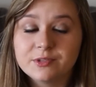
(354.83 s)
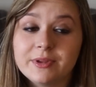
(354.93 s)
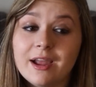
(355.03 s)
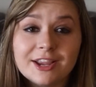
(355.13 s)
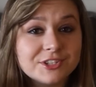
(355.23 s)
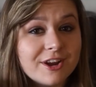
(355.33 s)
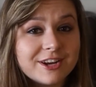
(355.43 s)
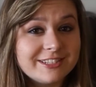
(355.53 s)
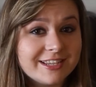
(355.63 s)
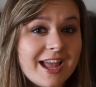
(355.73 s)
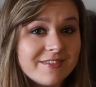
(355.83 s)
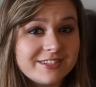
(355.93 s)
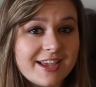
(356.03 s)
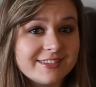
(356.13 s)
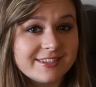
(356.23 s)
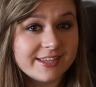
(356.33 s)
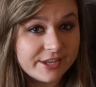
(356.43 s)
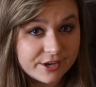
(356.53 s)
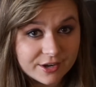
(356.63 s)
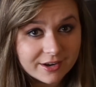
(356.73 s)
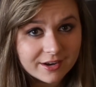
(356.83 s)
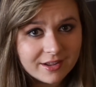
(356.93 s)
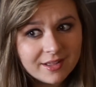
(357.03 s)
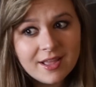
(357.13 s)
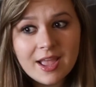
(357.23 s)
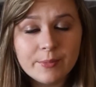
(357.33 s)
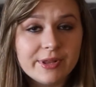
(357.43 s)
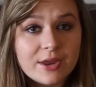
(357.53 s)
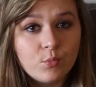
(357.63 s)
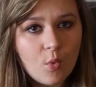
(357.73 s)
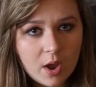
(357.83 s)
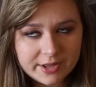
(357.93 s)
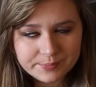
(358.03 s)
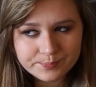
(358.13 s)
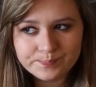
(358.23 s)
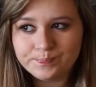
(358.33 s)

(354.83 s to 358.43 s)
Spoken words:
So we actually already did have a test here. We only had one